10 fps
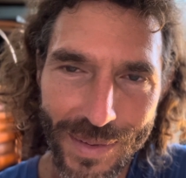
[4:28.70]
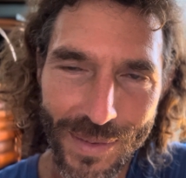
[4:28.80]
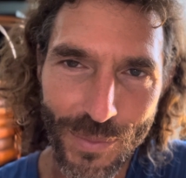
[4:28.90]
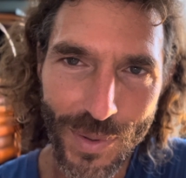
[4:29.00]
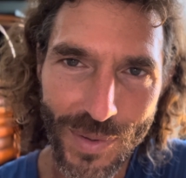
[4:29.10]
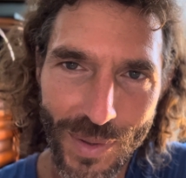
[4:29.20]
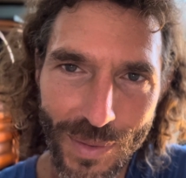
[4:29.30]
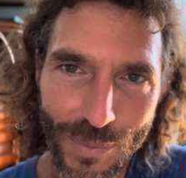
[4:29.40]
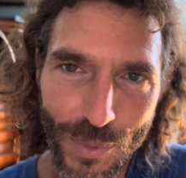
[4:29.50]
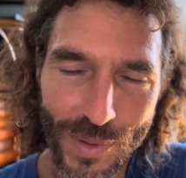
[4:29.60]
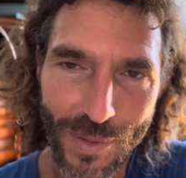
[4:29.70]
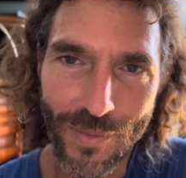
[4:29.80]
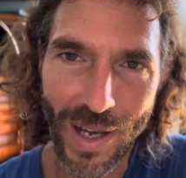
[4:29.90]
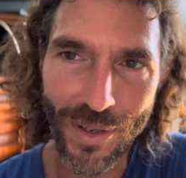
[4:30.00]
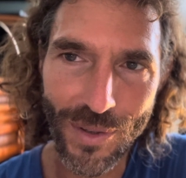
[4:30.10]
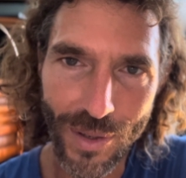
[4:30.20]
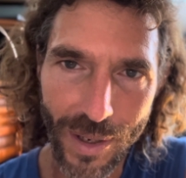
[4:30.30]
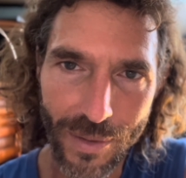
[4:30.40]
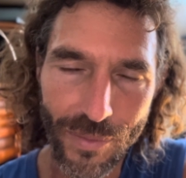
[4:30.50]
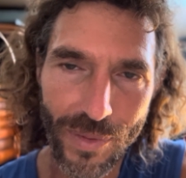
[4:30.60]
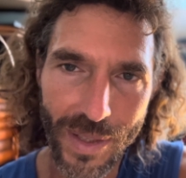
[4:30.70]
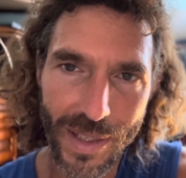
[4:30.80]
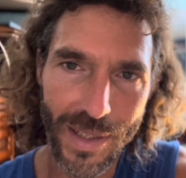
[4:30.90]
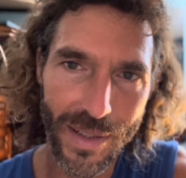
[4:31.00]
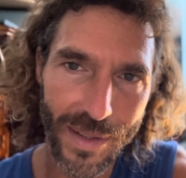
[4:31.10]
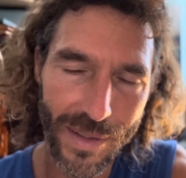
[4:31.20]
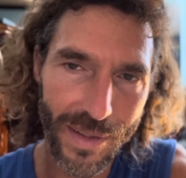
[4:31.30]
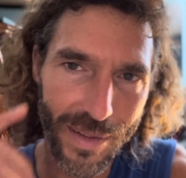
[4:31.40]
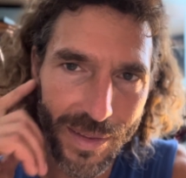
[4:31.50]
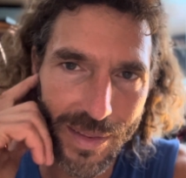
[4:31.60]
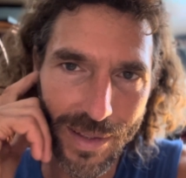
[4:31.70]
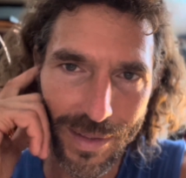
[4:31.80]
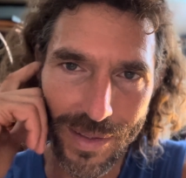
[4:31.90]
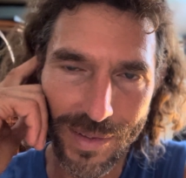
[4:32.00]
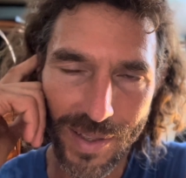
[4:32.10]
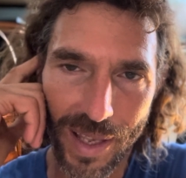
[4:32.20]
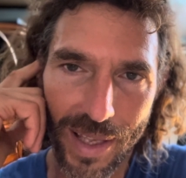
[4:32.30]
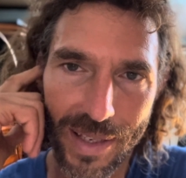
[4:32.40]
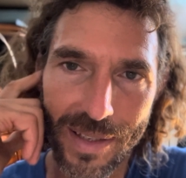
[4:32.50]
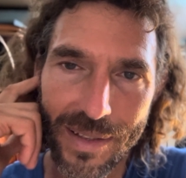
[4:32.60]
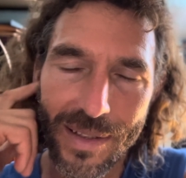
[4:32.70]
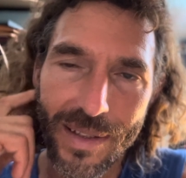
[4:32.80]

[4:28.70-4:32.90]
was the founder of the 10